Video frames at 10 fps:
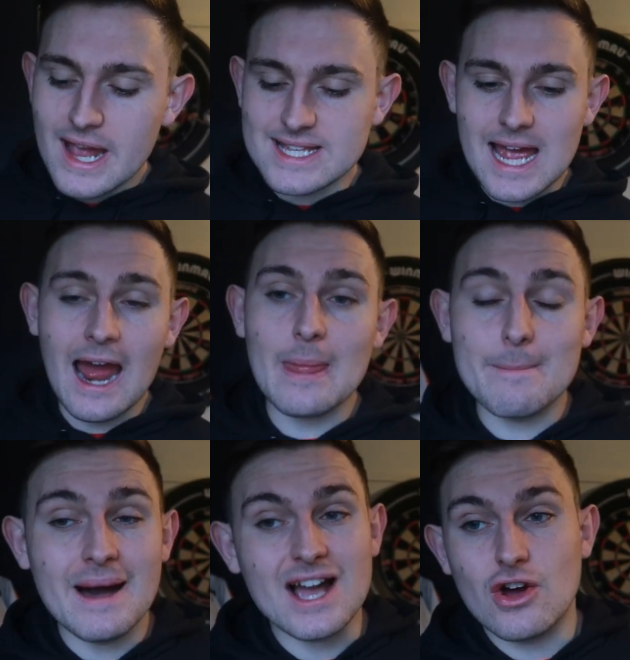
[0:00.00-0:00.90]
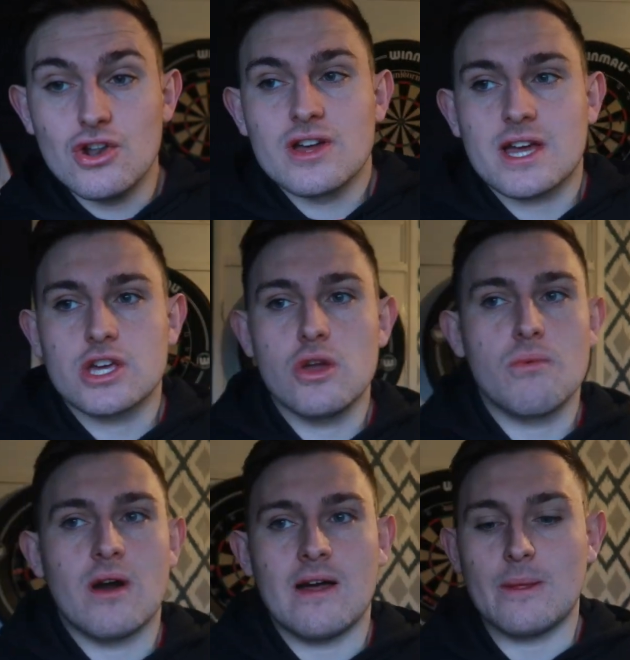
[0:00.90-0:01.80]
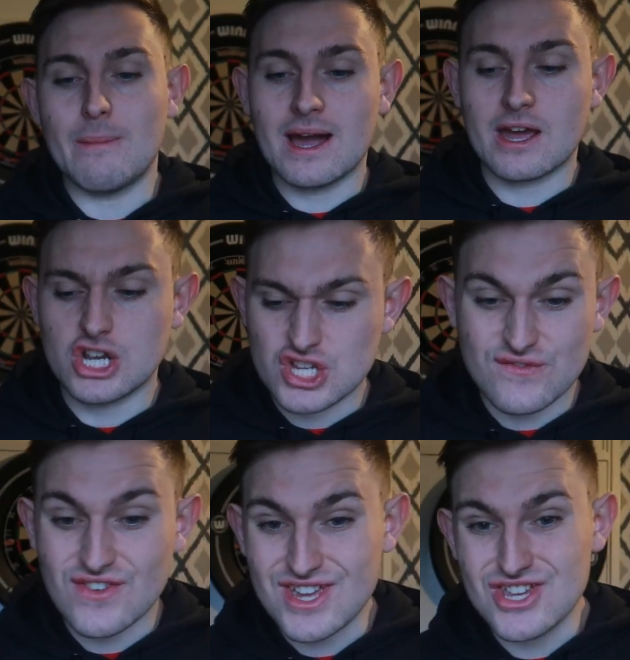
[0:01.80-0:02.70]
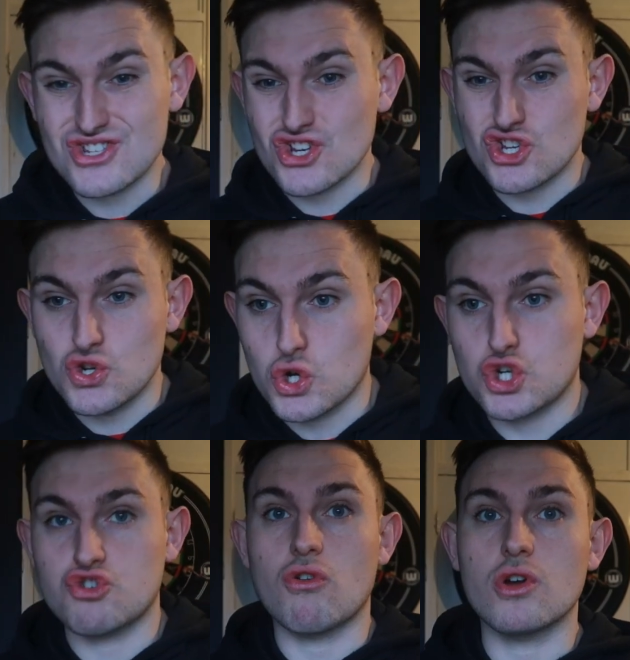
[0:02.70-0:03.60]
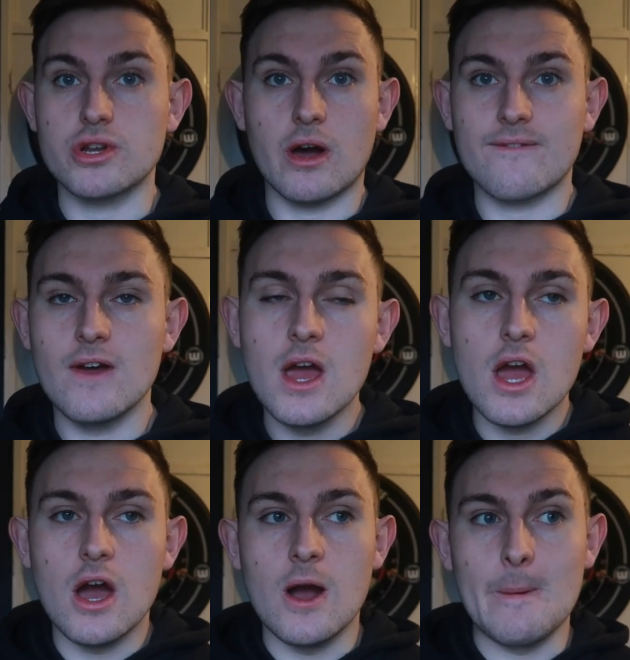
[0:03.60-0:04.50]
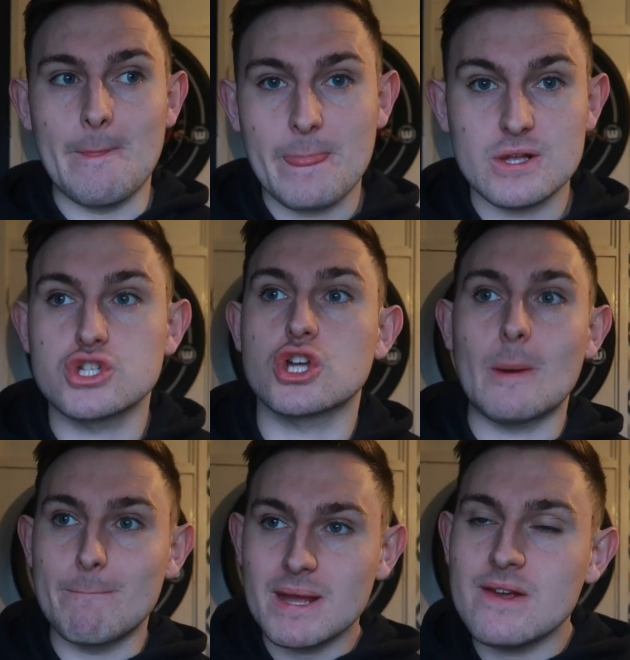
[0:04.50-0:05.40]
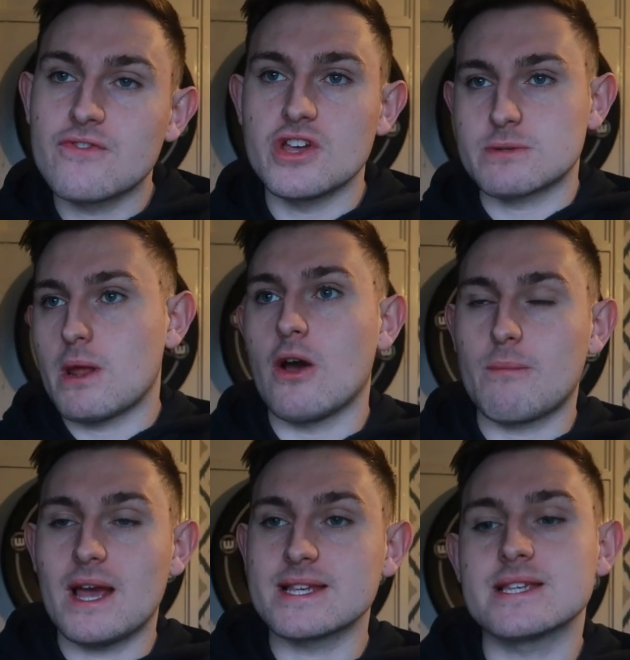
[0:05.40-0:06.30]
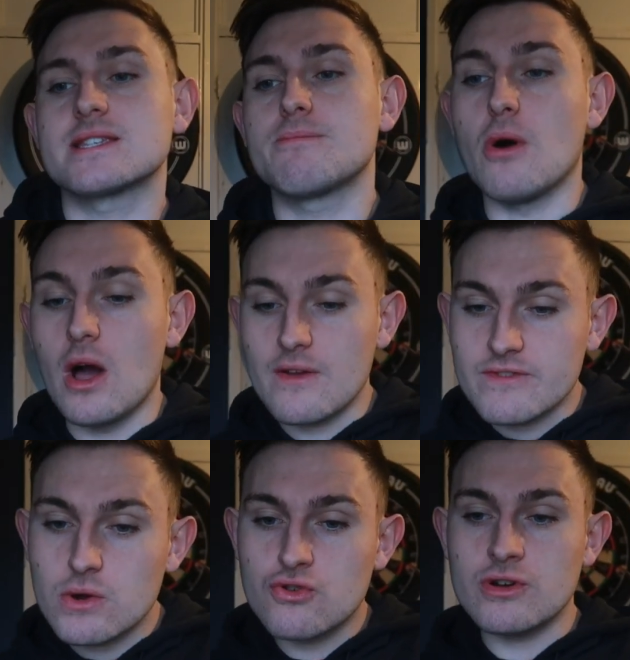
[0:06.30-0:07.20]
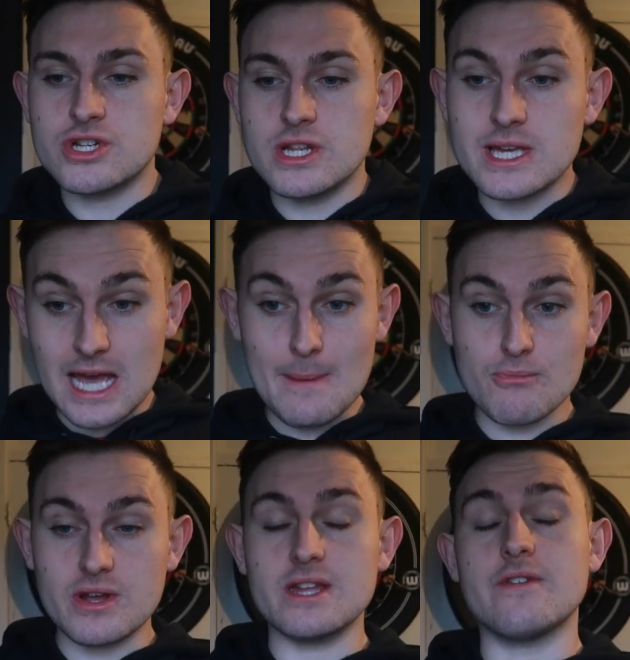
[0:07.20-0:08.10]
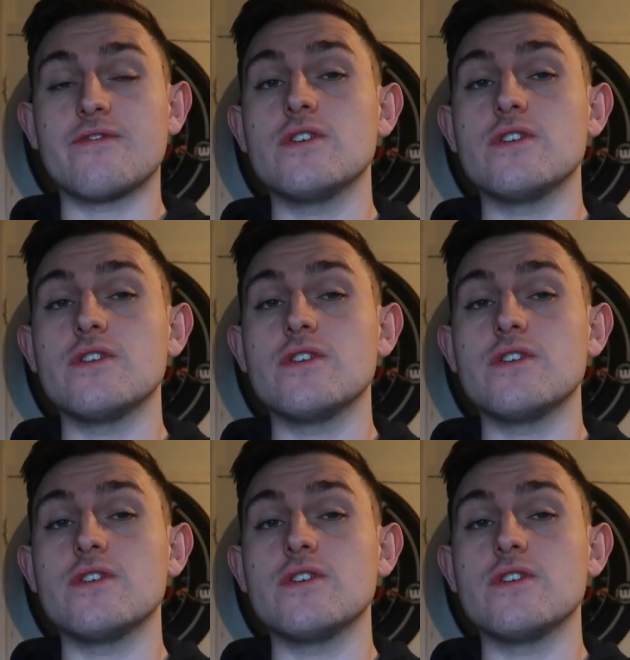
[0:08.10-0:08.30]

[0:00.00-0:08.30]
It's at the back. I look at QPR at the back and I just think you're just not strong enough to compete for those playoff places. But if Neil Critchley can bring in a